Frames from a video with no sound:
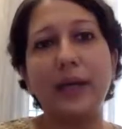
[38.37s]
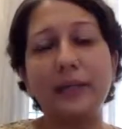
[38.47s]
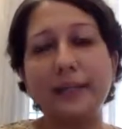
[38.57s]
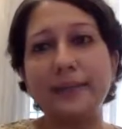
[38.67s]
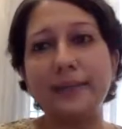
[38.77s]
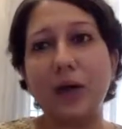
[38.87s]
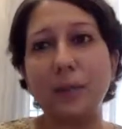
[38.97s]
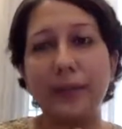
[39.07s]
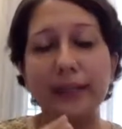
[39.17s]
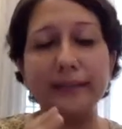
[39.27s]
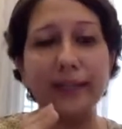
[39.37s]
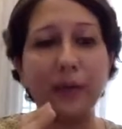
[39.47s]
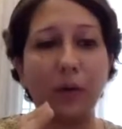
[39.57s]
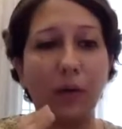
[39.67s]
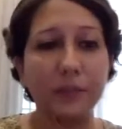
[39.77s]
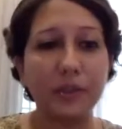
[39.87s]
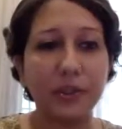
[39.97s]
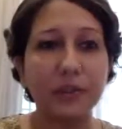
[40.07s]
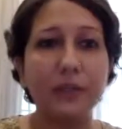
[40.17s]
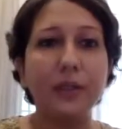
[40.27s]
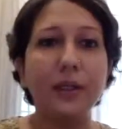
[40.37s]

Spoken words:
An ESOP is an option,